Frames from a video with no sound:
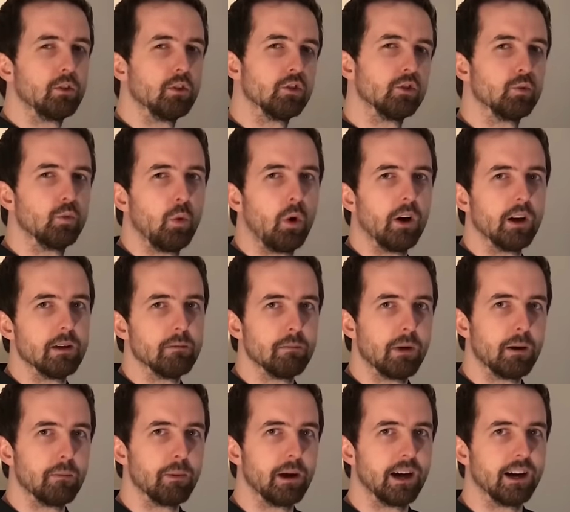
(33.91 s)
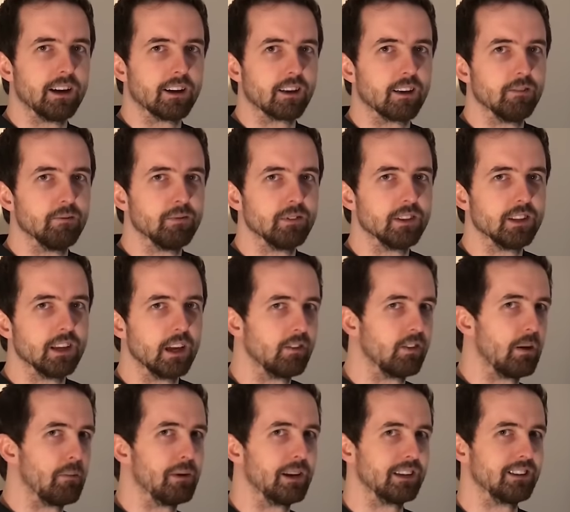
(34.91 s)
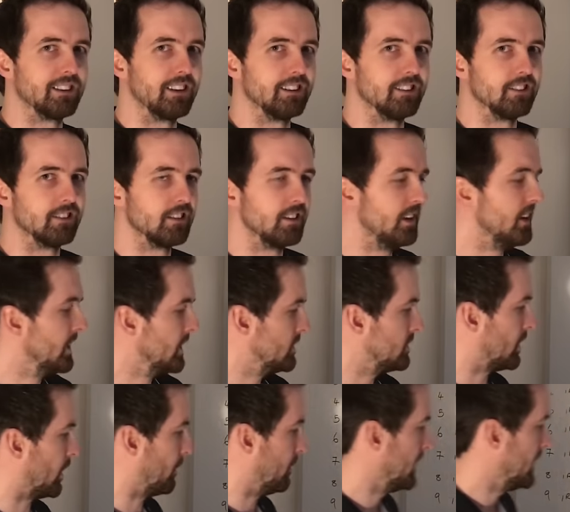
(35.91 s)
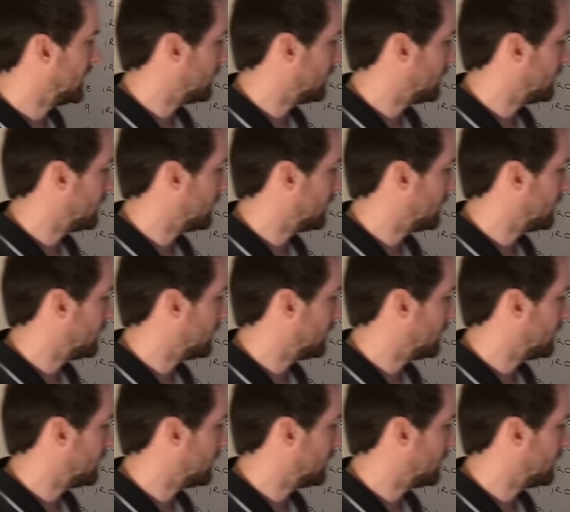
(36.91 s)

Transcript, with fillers: does what in my bag, if that makes sense. So,